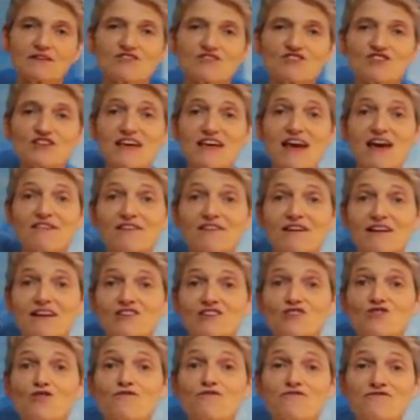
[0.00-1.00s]
together
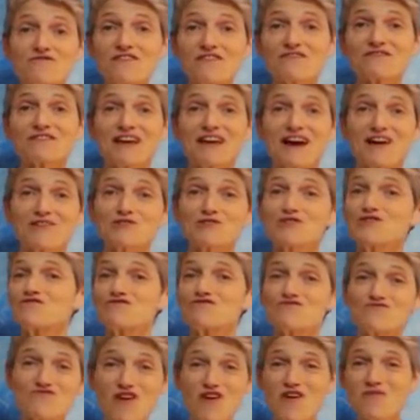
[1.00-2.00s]
in your fifth house
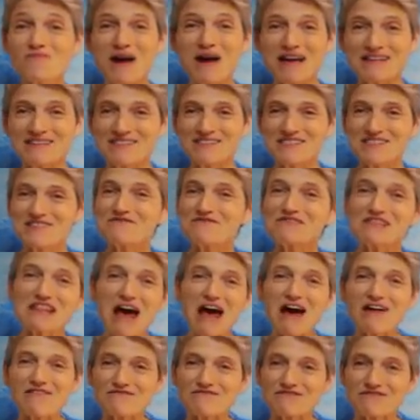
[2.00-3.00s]
of romance, of
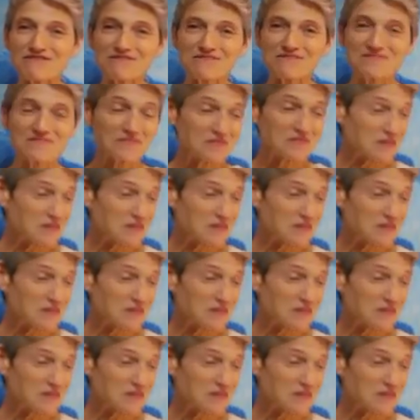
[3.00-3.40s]
love.